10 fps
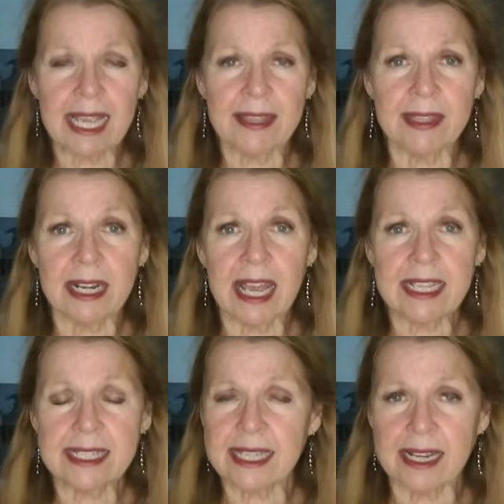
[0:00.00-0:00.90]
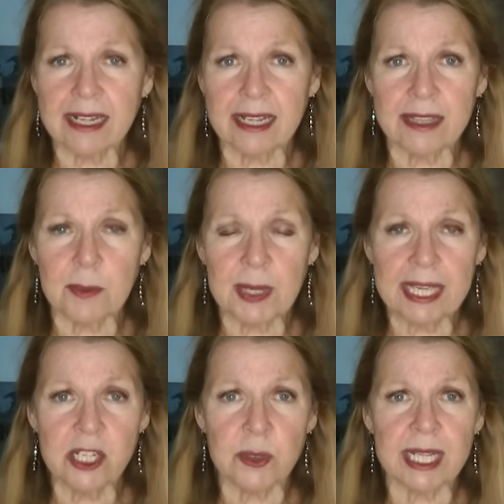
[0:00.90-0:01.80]
and then I set it in the
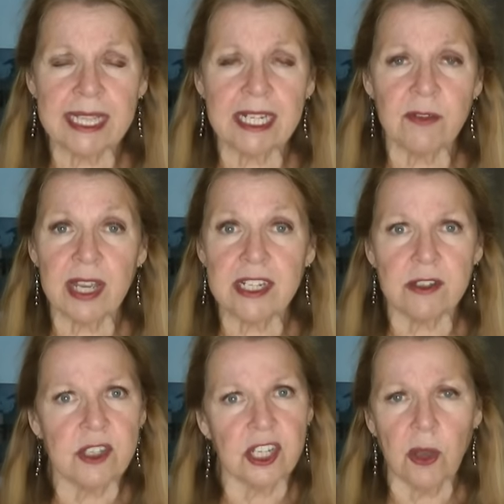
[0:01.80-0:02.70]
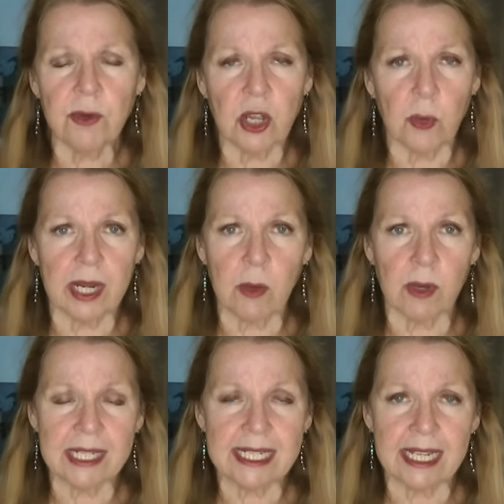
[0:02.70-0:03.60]
pantry, and then if I don't know what I
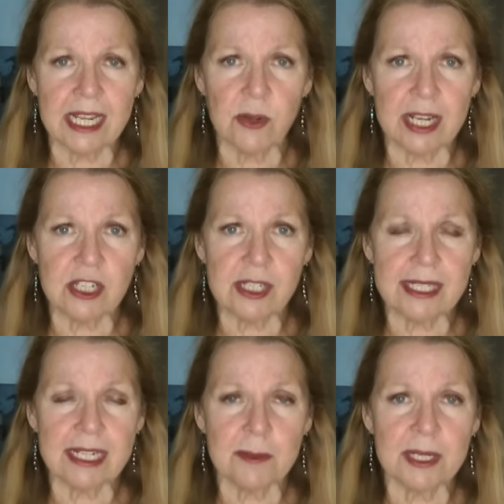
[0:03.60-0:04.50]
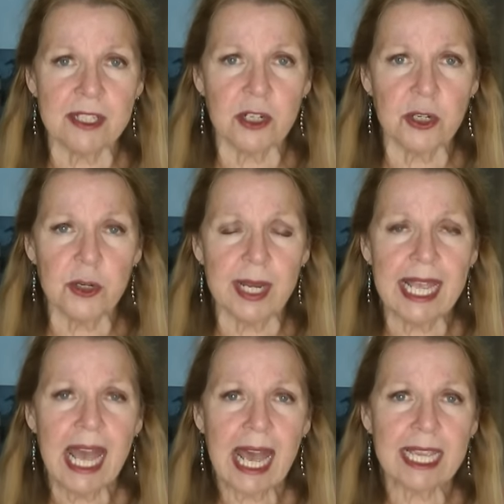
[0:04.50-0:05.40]
want to eat or I just need a meal in a hurry,
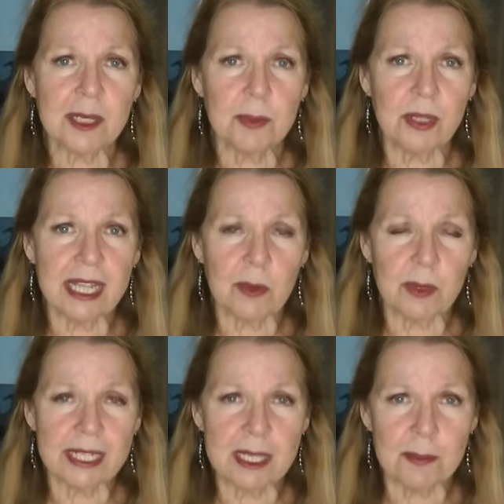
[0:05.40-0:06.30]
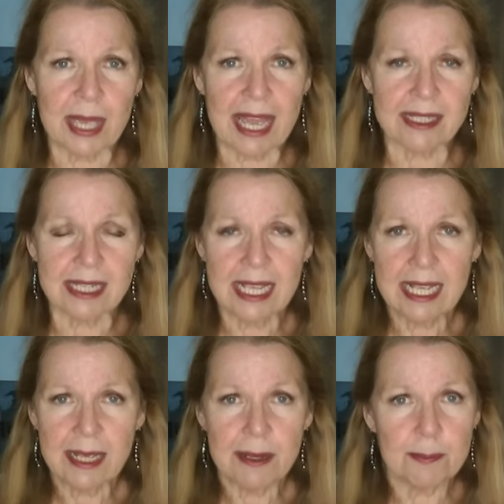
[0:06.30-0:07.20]
I can pull out one of the bags,
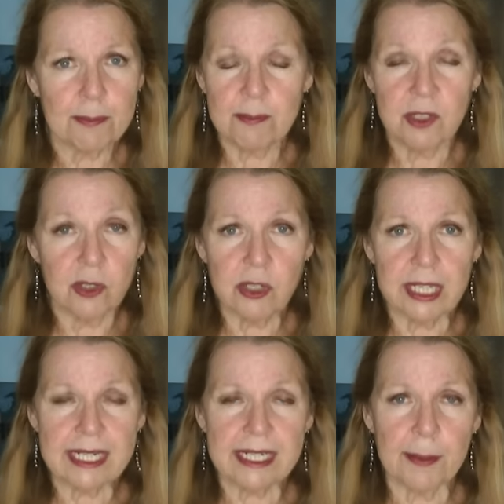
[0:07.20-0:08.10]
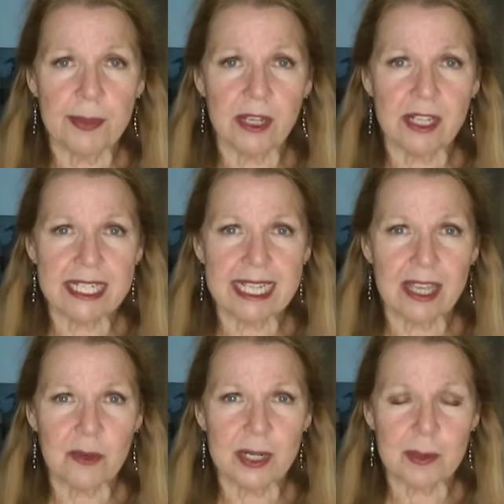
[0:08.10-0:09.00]
usually dump it all
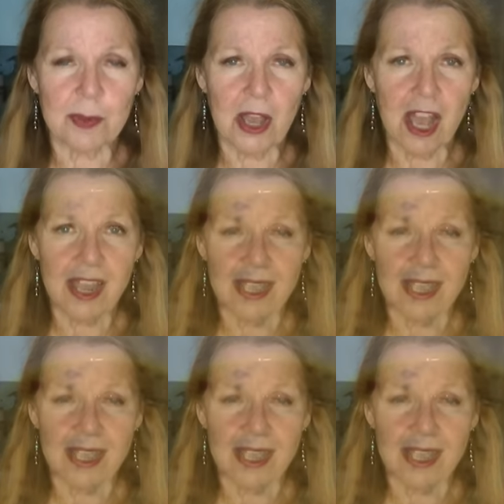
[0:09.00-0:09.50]
together in a pot,